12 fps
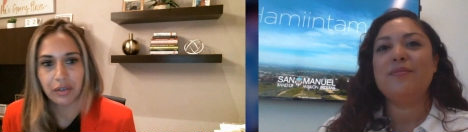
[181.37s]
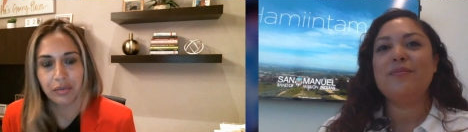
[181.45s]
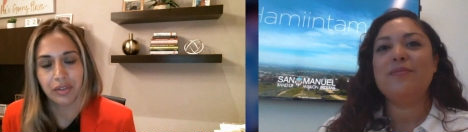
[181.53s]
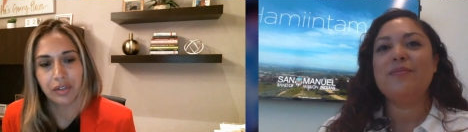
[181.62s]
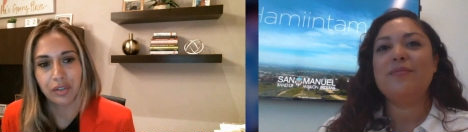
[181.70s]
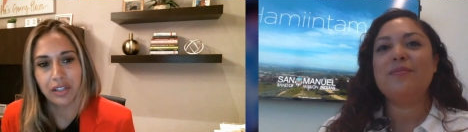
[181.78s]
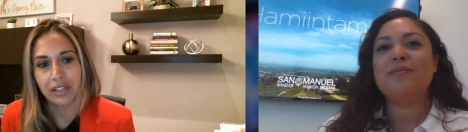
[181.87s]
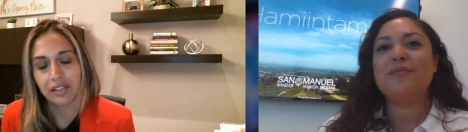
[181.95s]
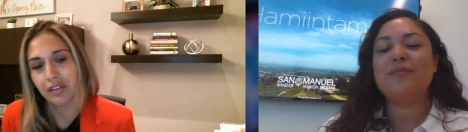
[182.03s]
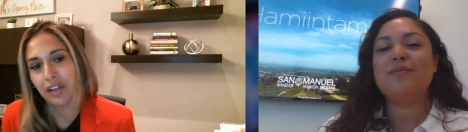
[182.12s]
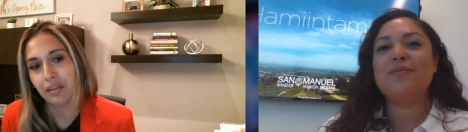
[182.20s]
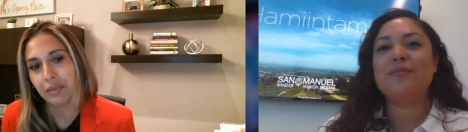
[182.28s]
Speaker 1: you know the learning and
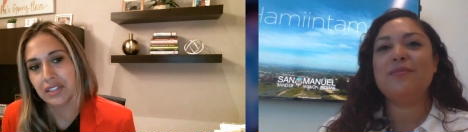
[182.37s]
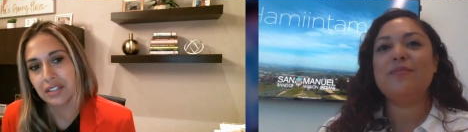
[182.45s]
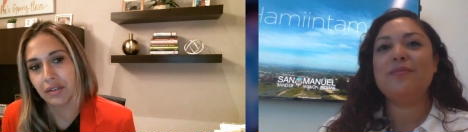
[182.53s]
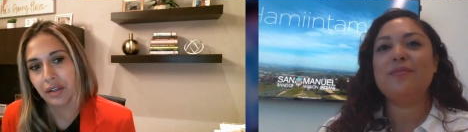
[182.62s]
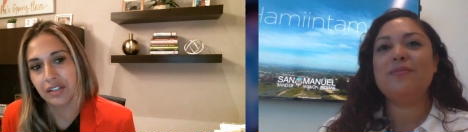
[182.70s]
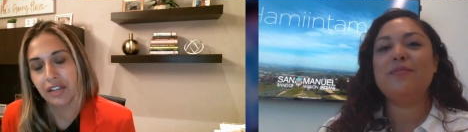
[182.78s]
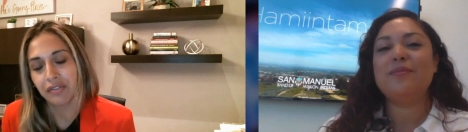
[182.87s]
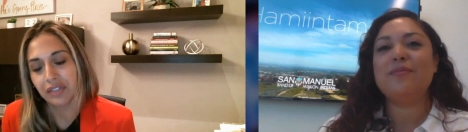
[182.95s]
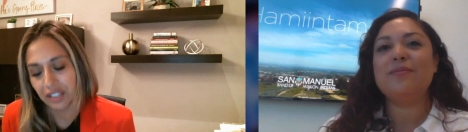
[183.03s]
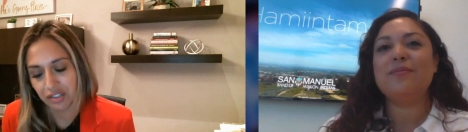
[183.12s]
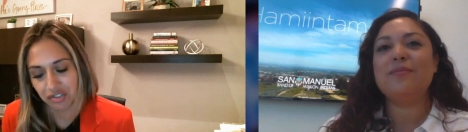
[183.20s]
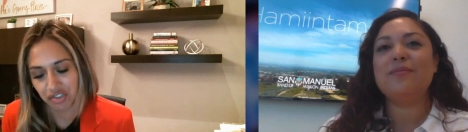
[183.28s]
development's
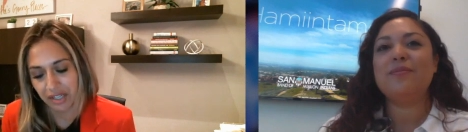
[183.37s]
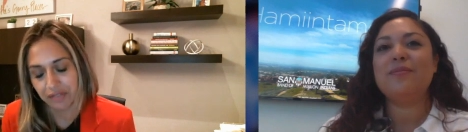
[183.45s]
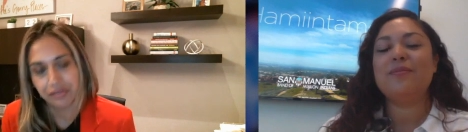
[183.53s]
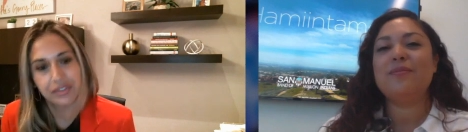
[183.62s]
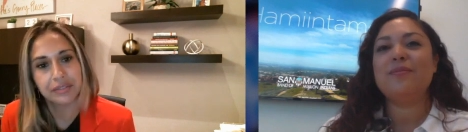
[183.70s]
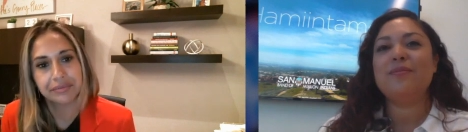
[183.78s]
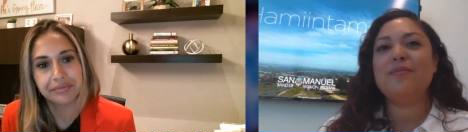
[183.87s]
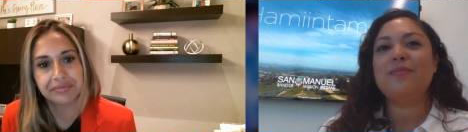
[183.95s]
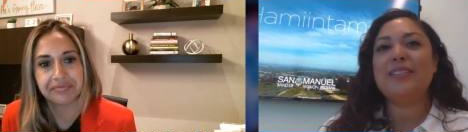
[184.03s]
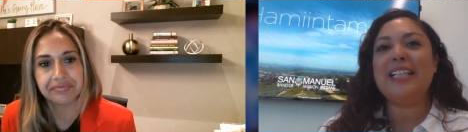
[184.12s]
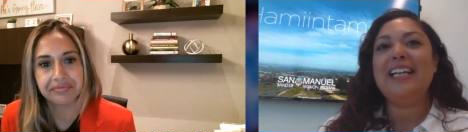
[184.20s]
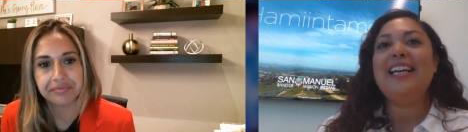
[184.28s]
definitely a shift.
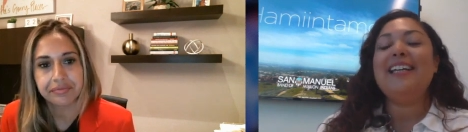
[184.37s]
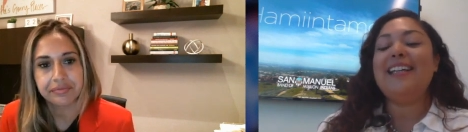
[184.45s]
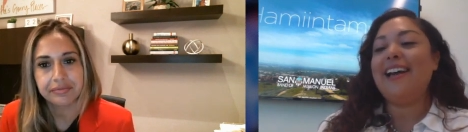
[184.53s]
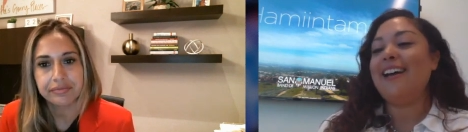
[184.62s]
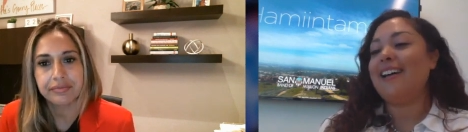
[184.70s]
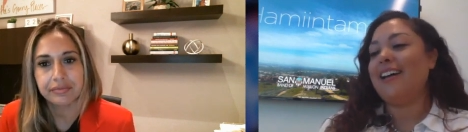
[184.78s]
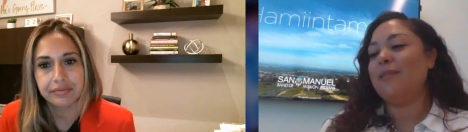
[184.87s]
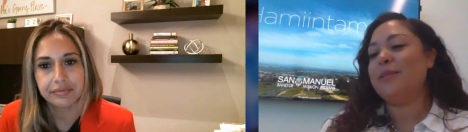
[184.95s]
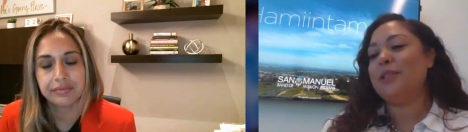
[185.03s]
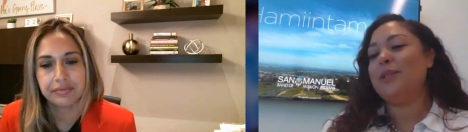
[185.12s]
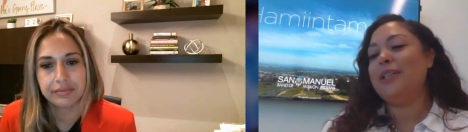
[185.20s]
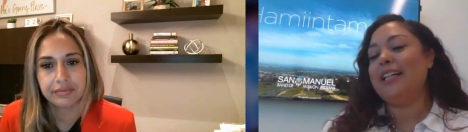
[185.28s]
Speaker 2: Yeah,
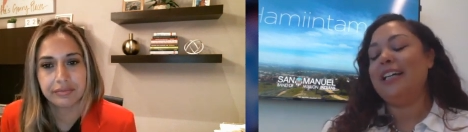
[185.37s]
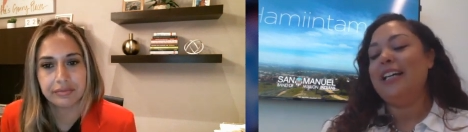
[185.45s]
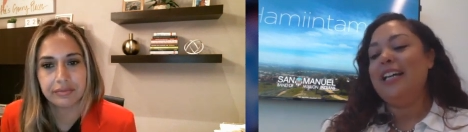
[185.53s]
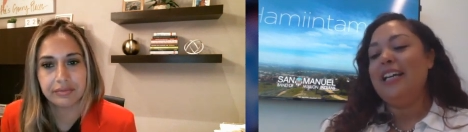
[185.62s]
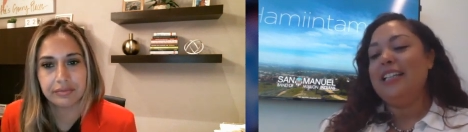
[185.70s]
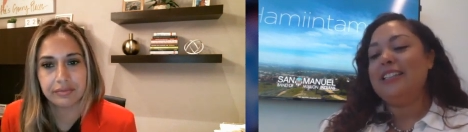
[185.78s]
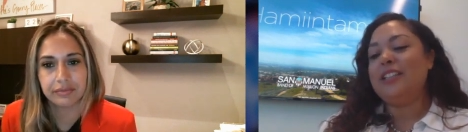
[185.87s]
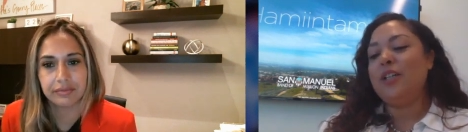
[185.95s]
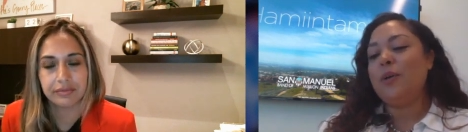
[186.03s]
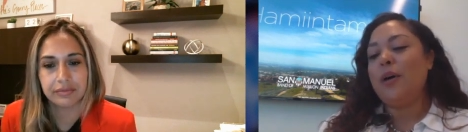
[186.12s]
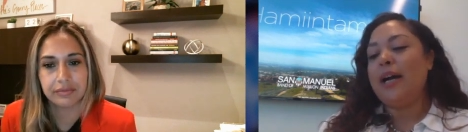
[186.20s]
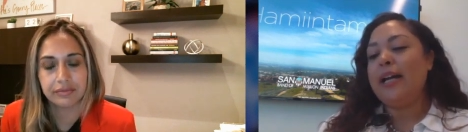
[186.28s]
absolutely.
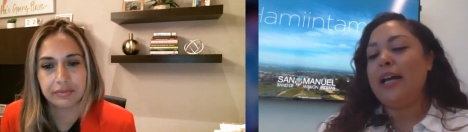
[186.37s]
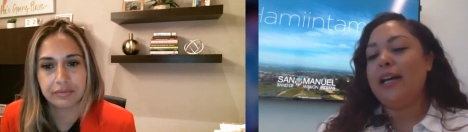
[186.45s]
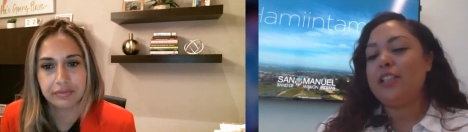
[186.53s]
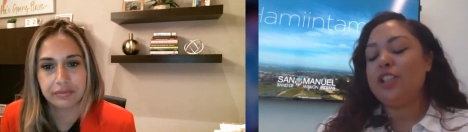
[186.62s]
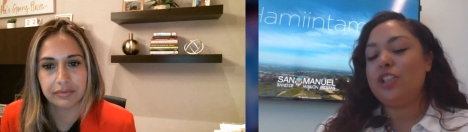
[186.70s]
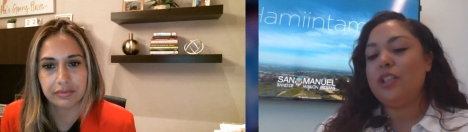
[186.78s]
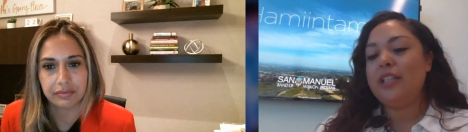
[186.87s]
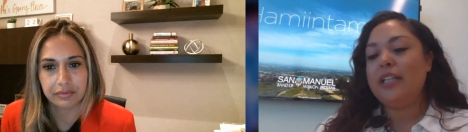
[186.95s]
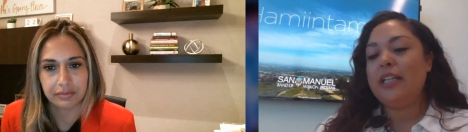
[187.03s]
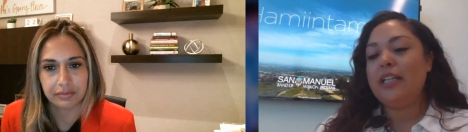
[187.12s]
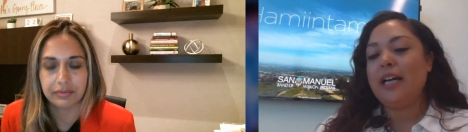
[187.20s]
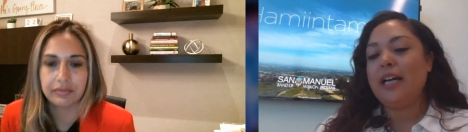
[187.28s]
So I
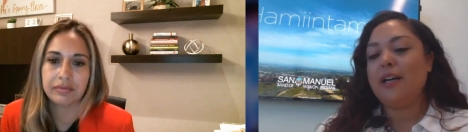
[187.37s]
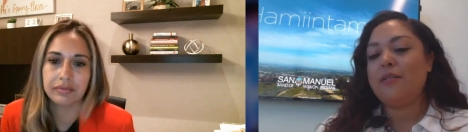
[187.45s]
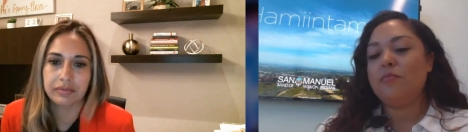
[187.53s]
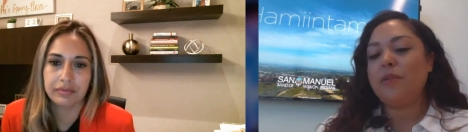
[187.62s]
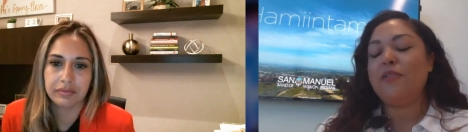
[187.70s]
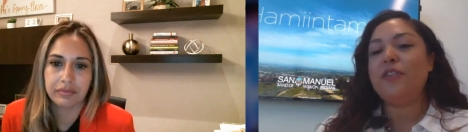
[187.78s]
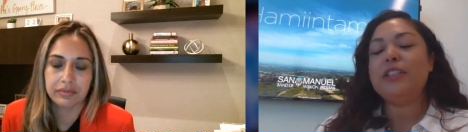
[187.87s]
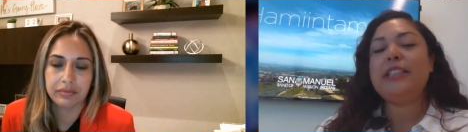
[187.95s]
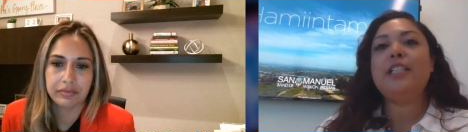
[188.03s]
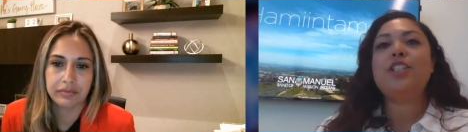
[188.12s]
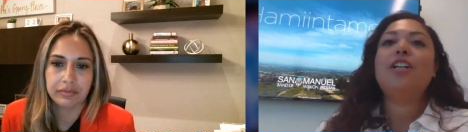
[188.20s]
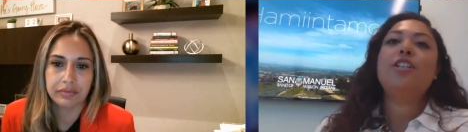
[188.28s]
actually, uh, my first
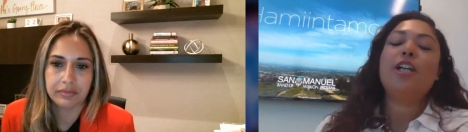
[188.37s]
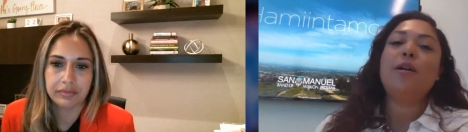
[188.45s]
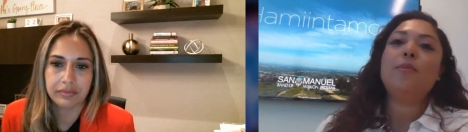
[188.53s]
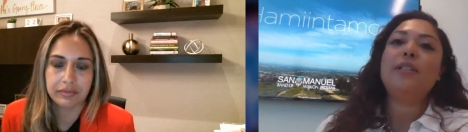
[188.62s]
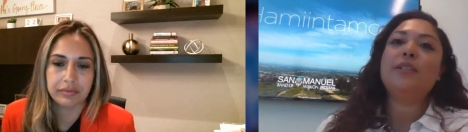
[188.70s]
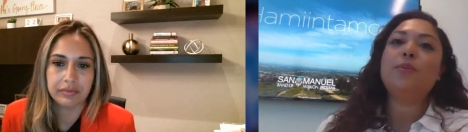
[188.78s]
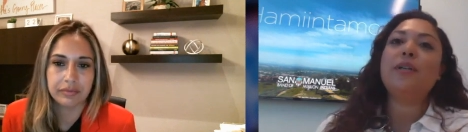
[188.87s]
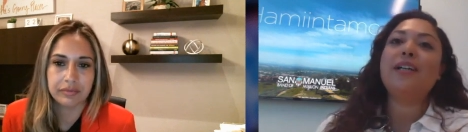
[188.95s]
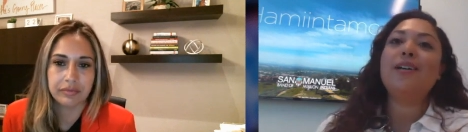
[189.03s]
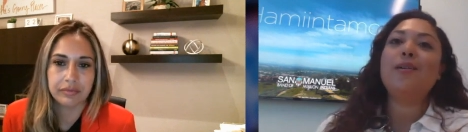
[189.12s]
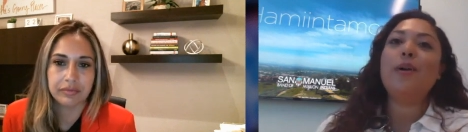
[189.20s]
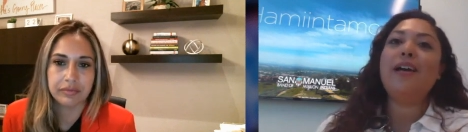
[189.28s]
HR job was
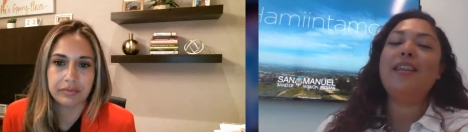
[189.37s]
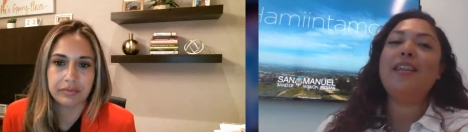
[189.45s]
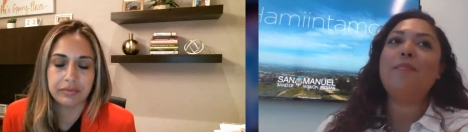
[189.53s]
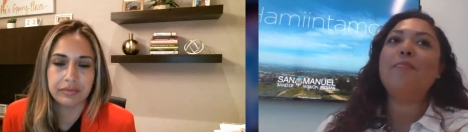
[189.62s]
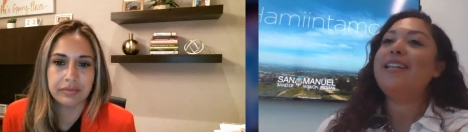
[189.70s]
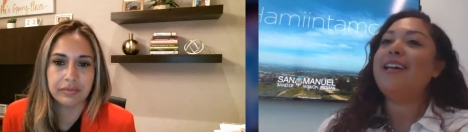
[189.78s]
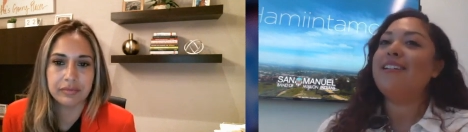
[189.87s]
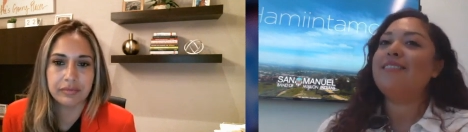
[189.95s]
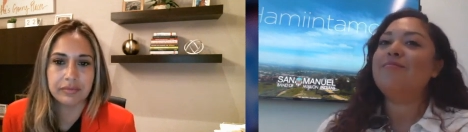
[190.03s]
working with my dad